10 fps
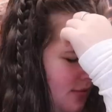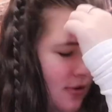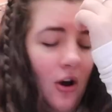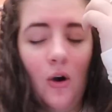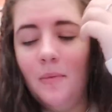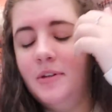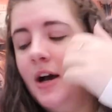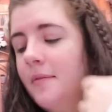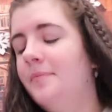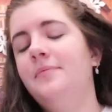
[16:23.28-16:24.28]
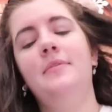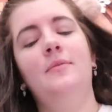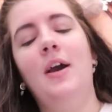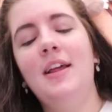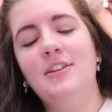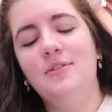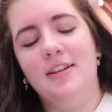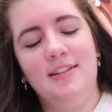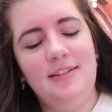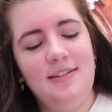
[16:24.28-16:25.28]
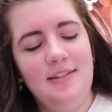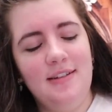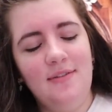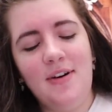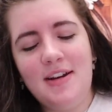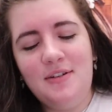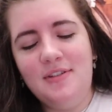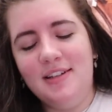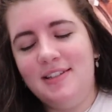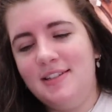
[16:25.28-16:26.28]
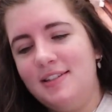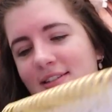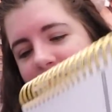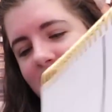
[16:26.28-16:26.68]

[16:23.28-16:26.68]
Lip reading: Oh, I'm dumb. Why did I do this? Why did I do this?